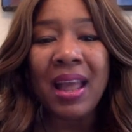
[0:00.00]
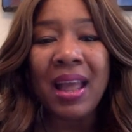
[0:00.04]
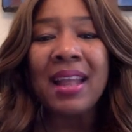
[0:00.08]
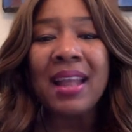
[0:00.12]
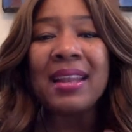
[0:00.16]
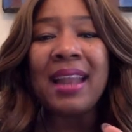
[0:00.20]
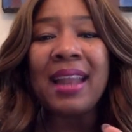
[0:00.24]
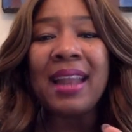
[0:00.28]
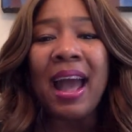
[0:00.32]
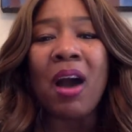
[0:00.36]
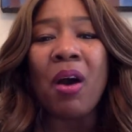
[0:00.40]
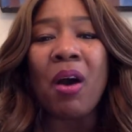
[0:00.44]

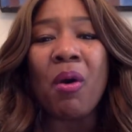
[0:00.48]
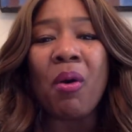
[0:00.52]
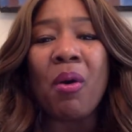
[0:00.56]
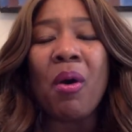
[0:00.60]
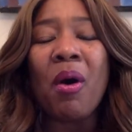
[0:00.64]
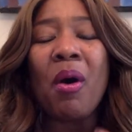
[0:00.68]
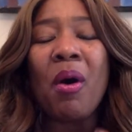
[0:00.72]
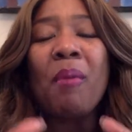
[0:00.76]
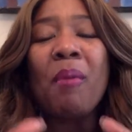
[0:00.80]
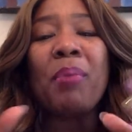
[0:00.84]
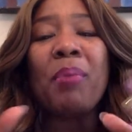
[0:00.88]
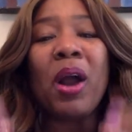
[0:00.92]
Now,
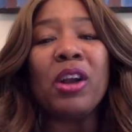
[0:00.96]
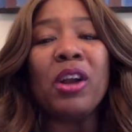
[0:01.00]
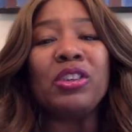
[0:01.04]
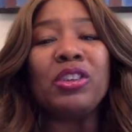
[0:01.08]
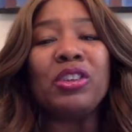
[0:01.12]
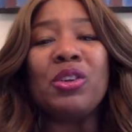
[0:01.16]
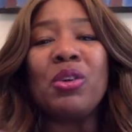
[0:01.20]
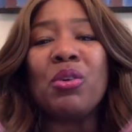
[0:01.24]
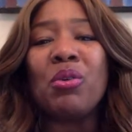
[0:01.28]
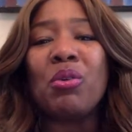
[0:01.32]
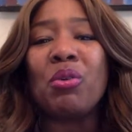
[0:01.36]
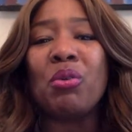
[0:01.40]

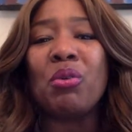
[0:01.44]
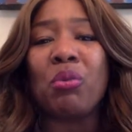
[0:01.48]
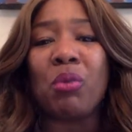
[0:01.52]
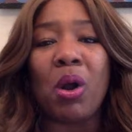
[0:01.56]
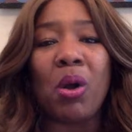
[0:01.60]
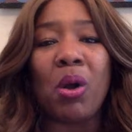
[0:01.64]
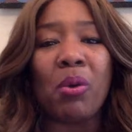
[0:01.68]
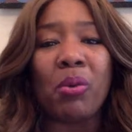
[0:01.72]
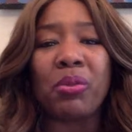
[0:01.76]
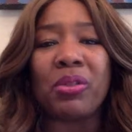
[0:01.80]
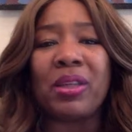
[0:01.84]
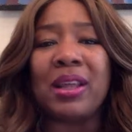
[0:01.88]
personal
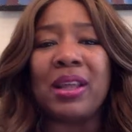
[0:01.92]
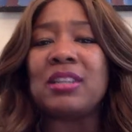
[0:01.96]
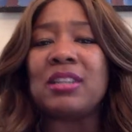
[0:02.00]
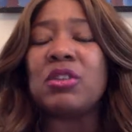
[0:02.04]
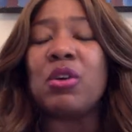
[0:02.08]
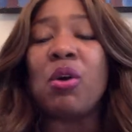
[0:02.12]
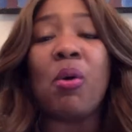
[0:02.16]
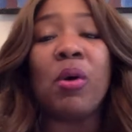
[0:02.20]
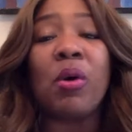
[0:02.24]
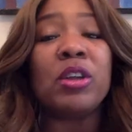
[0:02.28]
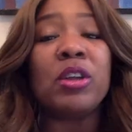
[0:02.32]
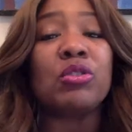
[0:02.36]
growth is
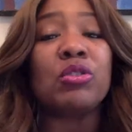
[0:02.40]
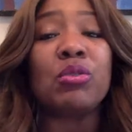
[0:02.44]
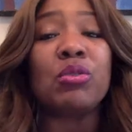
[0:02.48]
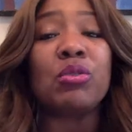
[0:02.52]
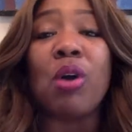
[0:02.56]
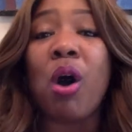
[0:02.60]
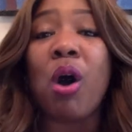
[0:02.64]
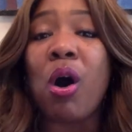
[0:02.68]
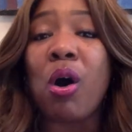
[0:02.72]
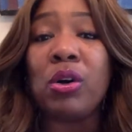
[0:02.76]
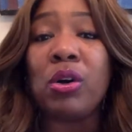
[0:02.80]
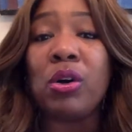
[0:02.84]
going to
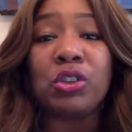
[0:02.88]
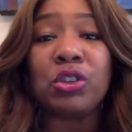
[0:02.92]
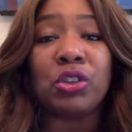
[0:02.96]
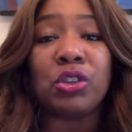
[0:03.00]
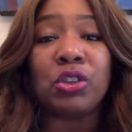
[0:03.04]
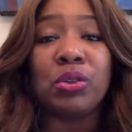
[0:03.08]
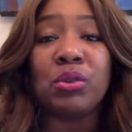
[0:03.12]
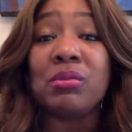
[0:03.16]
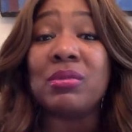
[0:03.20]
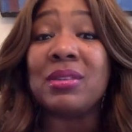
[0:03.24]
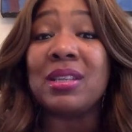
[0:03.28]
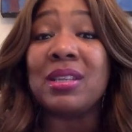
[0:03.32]
cause
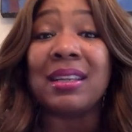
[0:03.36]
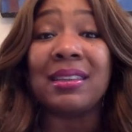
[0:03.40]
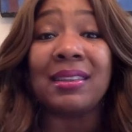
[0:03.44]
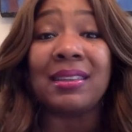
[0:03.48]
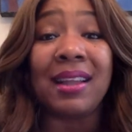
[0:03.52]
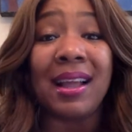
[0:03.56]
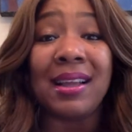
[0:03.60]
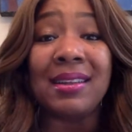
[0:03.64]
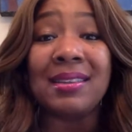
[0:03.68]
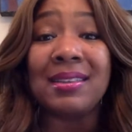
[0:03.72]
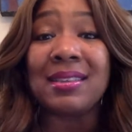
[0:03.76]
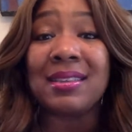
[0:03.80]
you to
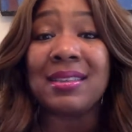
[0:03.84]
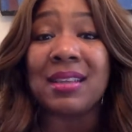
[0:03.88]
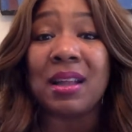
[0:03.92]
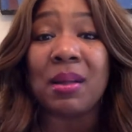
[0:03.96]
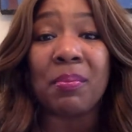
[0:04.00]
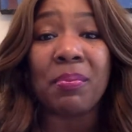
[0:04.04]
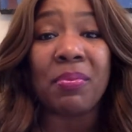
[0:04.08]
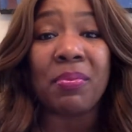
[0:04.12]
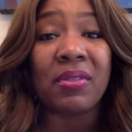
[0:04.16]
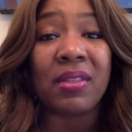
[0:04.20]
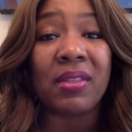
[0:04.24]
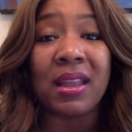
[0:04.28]
let
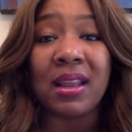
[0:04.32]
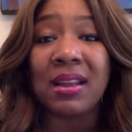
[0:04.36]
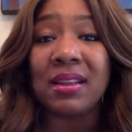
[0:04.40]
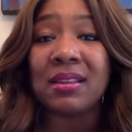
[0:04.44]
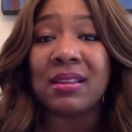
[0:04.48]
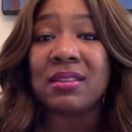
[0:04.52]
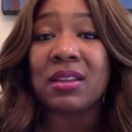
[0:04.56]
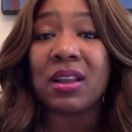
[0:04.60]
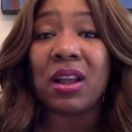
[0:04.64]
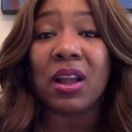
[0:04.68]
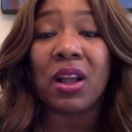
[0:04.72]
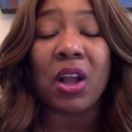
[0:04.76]
some
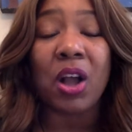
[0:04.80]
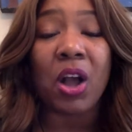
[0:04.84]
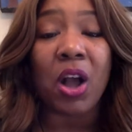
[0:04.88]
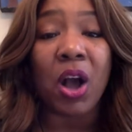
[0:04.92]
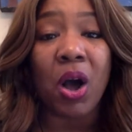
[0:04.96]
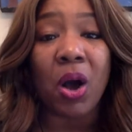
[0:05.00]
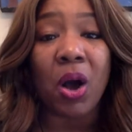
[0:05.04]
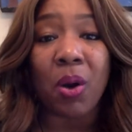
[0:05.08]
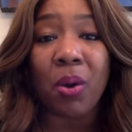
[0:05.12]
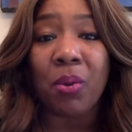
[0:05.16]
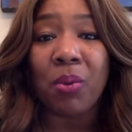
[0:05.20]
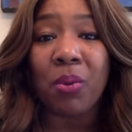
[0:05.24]
things
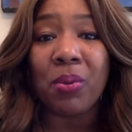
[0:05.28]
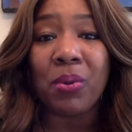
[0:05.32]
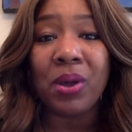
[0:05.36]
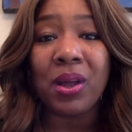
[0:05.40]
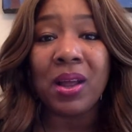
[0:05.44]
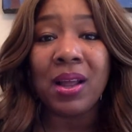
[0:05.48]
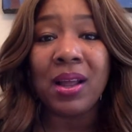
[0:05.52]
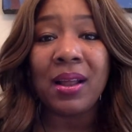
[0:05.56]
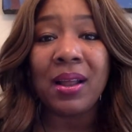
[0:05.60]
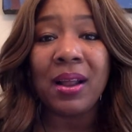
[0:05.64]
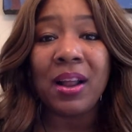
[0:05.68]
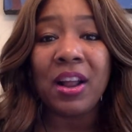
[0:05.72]
go.
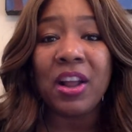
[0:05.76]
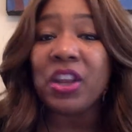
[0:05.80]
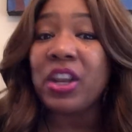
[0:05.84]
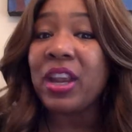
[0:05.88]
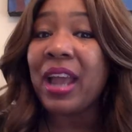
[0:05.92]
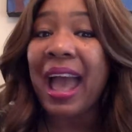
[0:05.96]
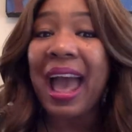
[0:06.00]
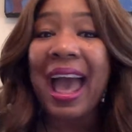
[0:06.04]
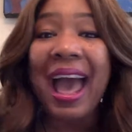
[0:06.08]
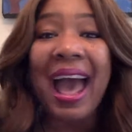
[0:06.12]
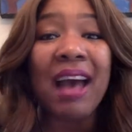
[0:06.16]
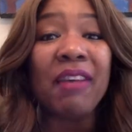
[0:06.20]
You
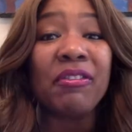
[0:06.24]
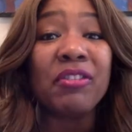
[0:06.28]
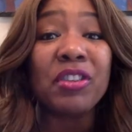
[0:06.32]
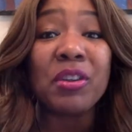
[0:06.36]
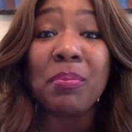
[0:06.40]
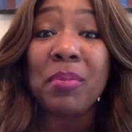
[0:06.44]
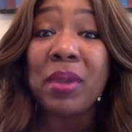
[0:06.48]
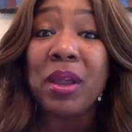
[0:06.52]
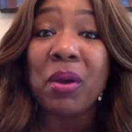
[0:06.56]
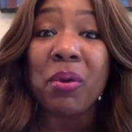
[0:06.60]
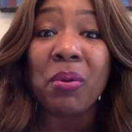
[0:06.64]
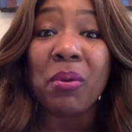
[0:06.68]
have to
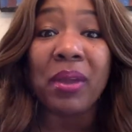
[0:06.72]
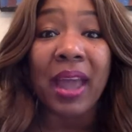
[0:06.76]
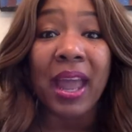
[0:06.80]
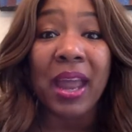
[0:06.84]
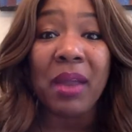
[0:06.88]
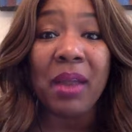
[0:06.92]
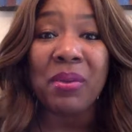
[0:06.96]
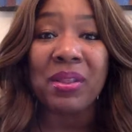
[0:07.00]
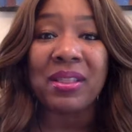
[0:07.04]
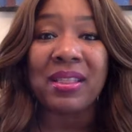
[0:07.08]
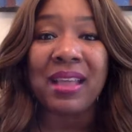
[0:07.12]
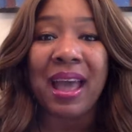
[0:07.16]
be
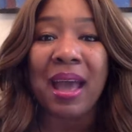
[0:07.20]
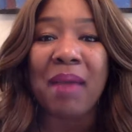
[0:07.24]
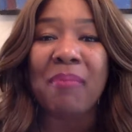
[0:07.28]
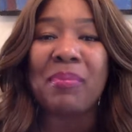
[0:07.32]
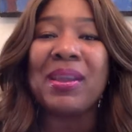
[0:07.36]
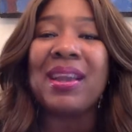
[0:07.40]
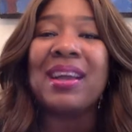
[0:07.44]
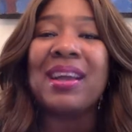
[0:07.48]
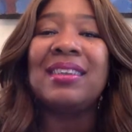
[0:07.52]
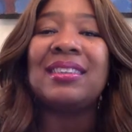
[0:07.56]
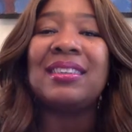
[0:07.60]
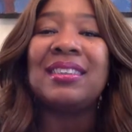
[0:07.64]
okay with that,
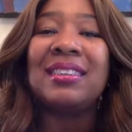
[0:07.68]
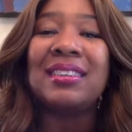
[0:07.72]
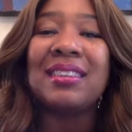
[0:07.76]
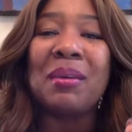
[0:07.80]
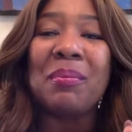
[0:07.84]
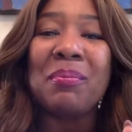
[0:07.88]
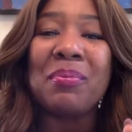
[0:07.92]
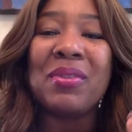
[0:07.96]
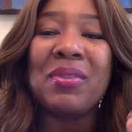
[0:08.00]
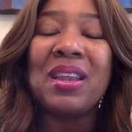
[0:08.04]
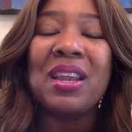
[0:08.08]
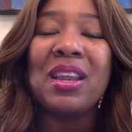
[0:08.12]
because
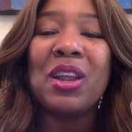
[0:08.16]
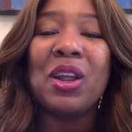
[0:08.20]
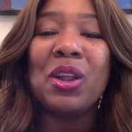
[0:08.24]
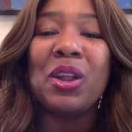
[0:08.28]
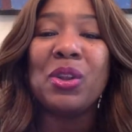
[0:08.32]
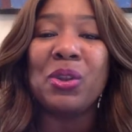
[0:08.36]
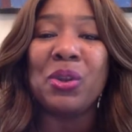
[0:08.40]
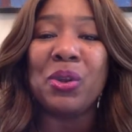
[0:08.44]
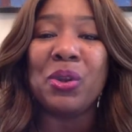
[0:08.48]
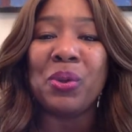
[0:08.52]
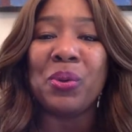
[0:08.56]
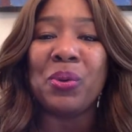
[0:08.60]
something
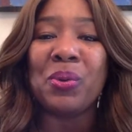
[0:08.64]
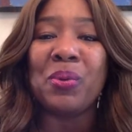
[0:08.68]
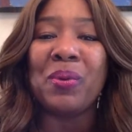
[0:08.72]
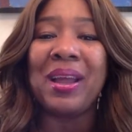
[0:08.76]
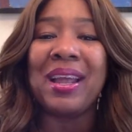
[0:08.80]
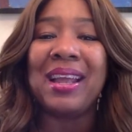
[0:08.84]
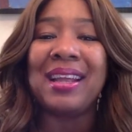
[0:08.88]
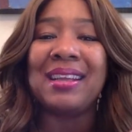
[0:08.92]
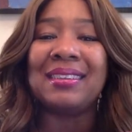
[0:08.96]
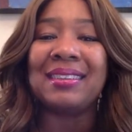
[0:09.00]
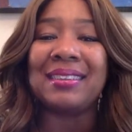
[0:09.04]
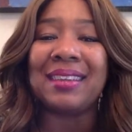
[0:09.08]
new
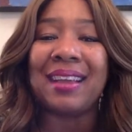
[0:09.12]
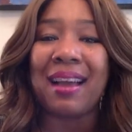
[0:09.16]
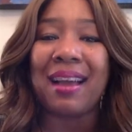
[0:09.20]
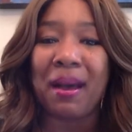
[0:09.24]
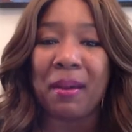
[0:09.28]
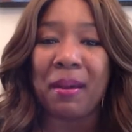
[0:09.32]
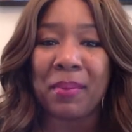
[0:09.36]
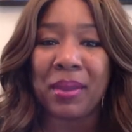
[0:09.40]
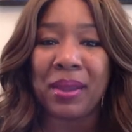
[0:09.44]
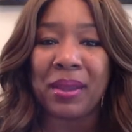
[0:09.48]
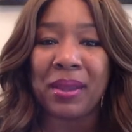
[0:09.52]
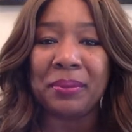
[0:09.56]
is
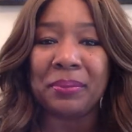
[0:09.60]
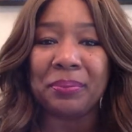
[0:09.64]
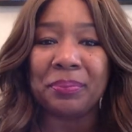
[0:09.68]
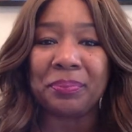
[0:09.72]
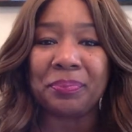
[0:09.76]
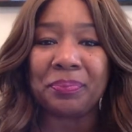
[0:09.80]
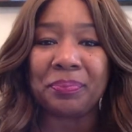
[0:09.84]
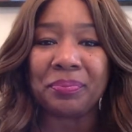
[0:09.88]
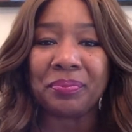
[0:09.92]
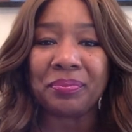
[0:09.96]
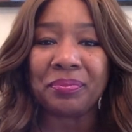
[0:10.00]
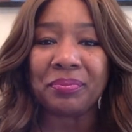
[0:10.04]
coming.
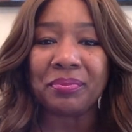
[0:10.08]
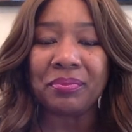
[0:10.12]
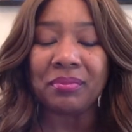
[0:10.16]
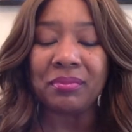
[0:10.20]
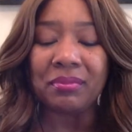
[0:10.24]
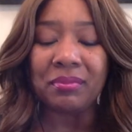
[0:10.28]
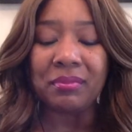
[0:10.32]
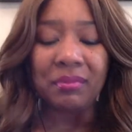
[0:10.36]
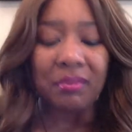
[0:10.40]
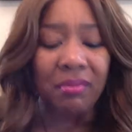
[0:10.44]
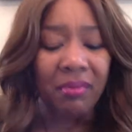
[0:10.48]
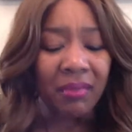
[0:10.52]

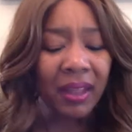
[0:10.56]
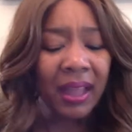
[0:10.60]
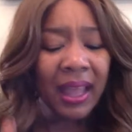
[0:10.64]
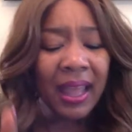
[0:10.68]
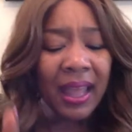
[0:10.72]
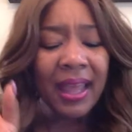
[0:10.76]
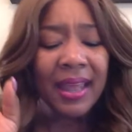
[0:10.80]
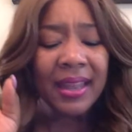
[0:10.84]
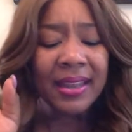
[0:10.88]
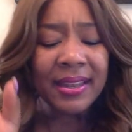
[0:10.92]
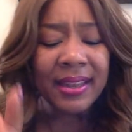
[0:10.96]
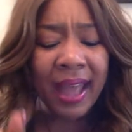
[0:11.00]

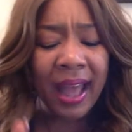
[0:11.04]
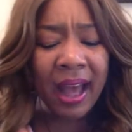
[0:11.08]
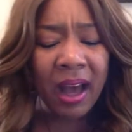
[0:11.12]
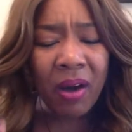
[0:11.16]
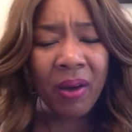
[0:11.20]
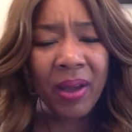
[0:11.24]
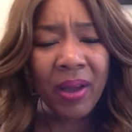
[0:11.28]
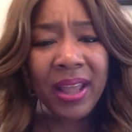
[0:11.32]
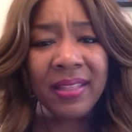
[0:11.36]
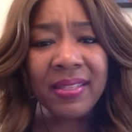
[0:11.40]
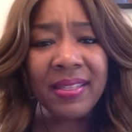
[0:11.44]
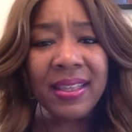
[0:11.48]
Now,
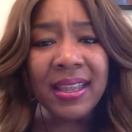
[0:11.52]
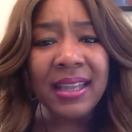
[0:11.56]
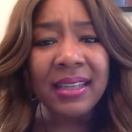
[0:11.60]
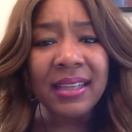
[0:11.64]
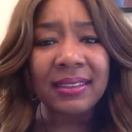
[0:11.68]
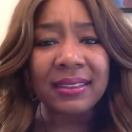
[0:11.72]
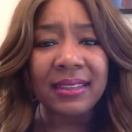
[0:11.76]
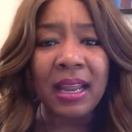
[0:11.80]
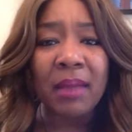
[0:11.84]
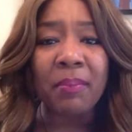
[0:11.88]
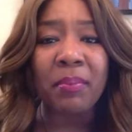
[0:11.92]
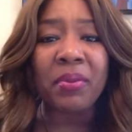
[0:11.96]
in the
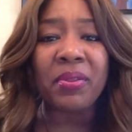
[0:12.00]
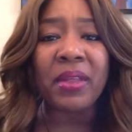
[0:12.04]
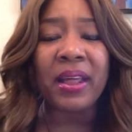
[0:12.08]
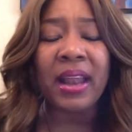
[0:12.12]
example